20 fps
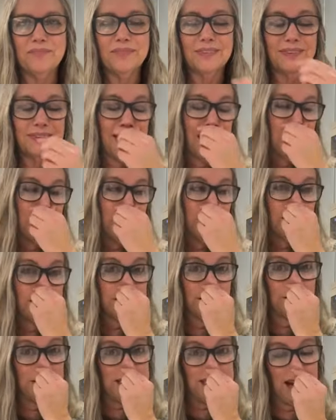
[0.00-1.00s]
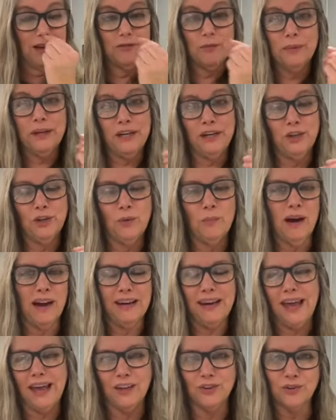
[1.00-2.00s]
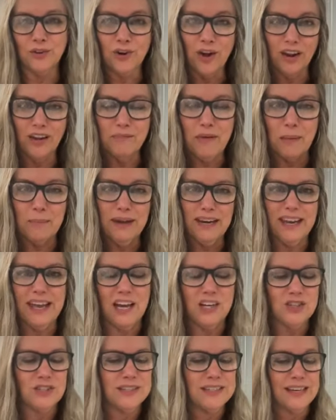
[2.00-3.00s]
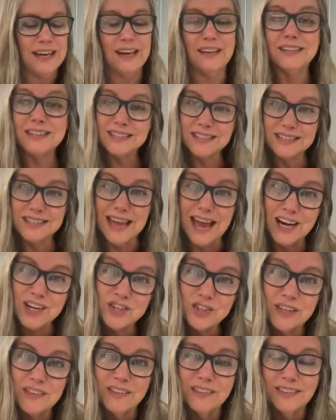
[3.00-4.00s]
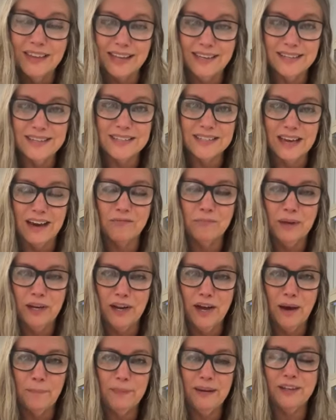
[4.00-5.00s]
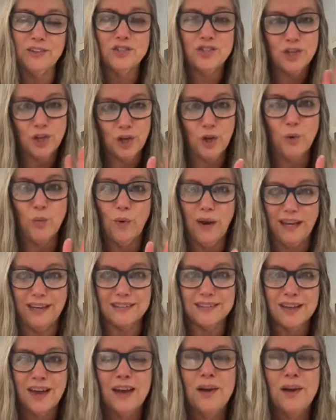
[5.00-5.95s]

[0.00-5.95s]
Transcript: Yeah, because it'll be time for me to do my inhaler and all of my medications again. This is actually the latest I've been up in 2 weeks.